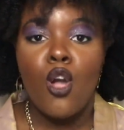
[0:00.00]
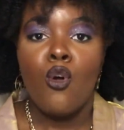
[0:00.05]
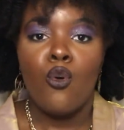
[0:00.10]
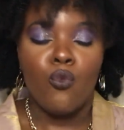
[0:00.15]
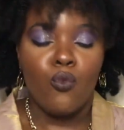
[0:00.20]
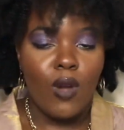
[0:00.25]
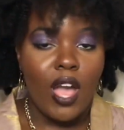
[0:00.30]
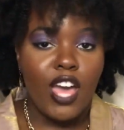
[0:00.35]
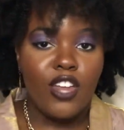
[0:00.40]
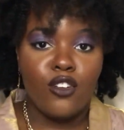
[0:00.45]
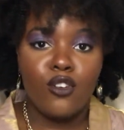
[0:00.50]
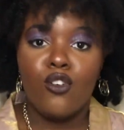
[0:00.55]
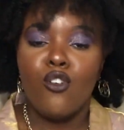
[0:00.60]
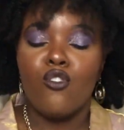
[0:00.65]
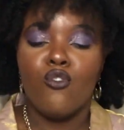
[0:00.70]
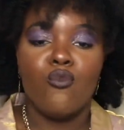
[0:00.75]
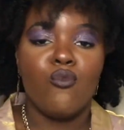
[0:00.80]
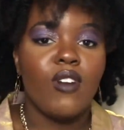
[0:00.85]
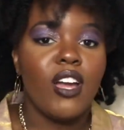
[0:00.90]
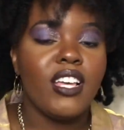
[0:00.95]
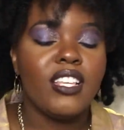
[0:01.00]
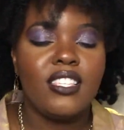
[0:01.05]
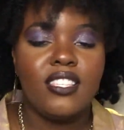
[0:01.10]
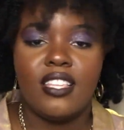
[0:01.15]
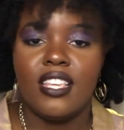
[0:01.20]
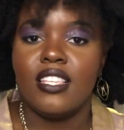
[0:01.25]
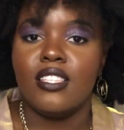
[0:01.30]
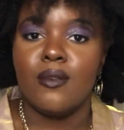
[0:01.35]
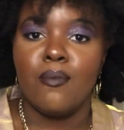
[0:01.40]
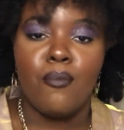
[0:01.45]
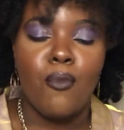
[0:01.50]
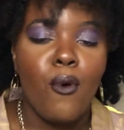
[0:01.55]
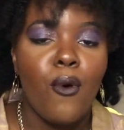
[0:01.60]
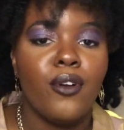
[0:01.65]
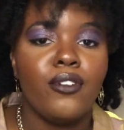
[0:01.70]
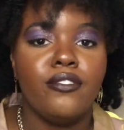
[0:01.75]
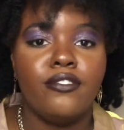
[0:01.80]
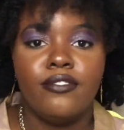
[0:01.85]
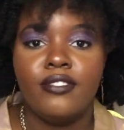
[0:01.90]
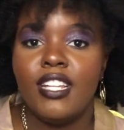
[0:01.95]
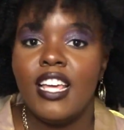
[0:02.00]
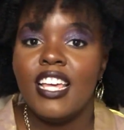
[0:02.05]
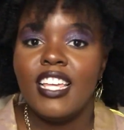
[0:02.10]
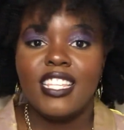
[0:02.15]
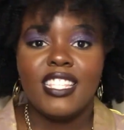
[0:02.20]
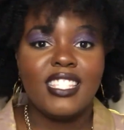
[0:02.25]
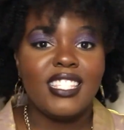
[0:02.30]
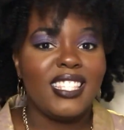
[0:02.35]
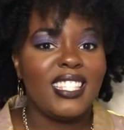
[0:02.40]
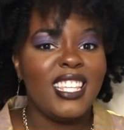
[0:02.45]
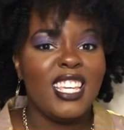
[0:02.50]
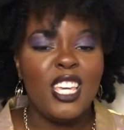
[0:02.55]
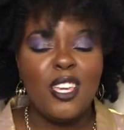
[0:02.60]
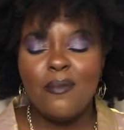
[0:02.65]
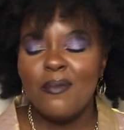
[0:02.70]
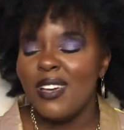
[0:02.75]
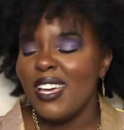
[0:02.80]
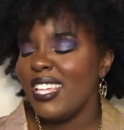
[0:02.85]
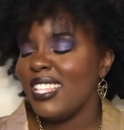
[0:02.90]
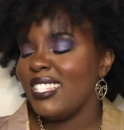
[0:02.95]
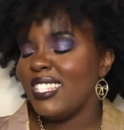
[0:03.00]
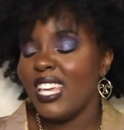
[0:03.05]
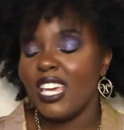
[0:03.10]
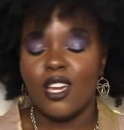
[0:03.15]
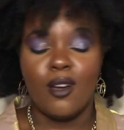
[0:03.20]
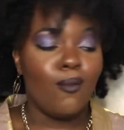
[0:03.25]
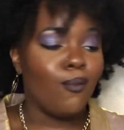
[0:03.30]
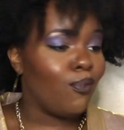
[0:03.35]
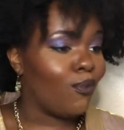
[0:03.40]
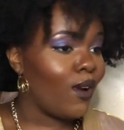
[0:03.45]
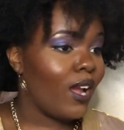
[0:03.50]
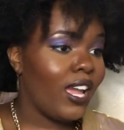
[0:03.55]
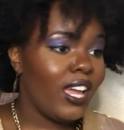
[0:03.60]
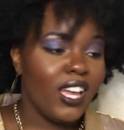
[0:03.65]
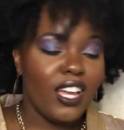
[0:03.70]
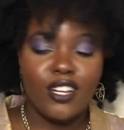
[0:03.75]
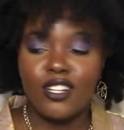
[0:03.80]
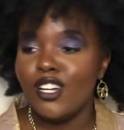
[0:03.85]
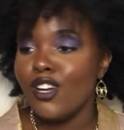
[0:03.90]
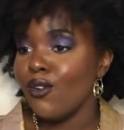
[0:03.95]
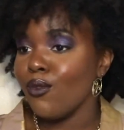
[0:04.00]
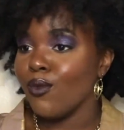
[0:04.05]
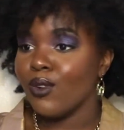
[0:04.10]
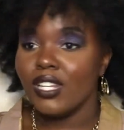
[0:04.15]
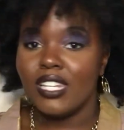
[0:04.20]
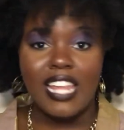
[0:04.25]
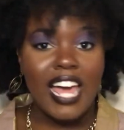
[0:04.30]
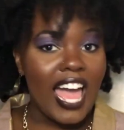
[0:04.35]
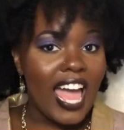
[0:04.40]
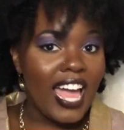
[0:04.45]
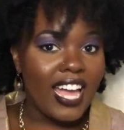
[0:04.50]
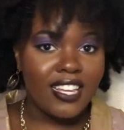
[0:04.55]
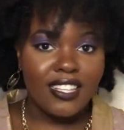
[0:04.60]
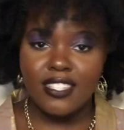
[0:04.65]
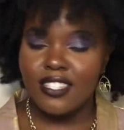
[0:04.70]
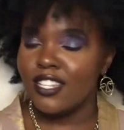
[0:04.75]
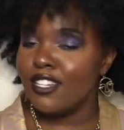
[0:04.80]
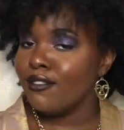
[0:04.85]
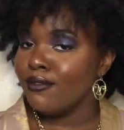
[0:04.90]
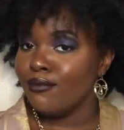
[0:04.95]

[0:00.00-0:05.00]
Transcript: Radical rest is important. Sleep, take a break, relax.